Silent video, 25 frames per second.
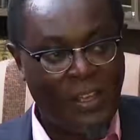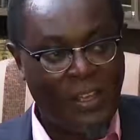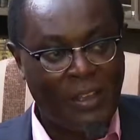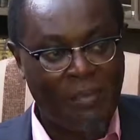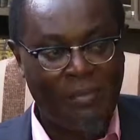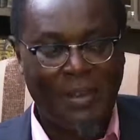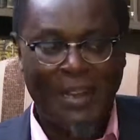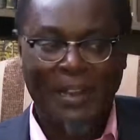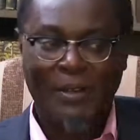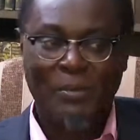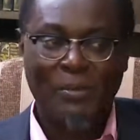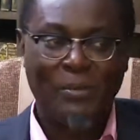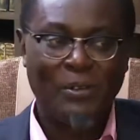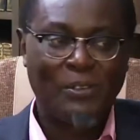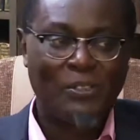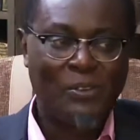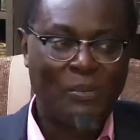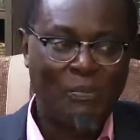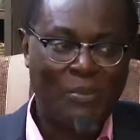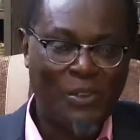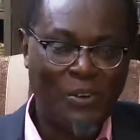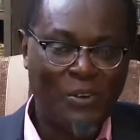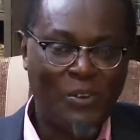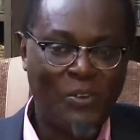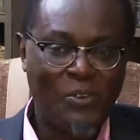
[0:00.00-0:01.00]
But I could also
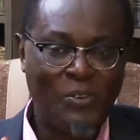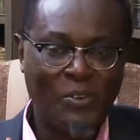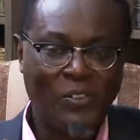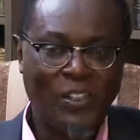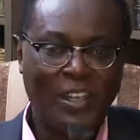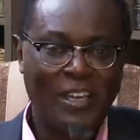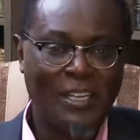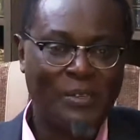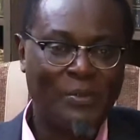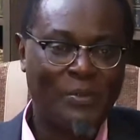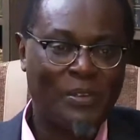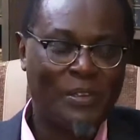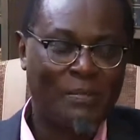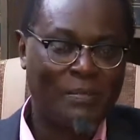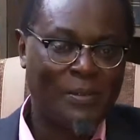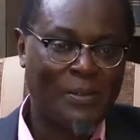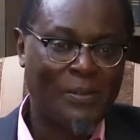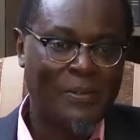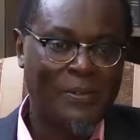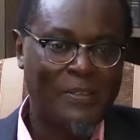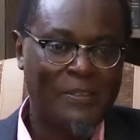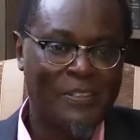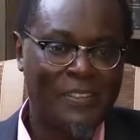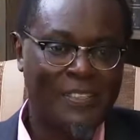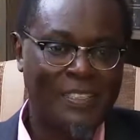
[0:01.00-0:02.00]
be wrong on that one
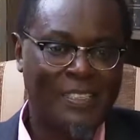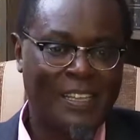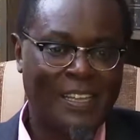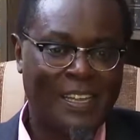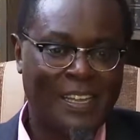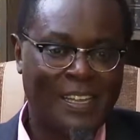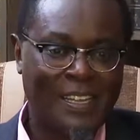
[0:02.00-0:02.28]
because.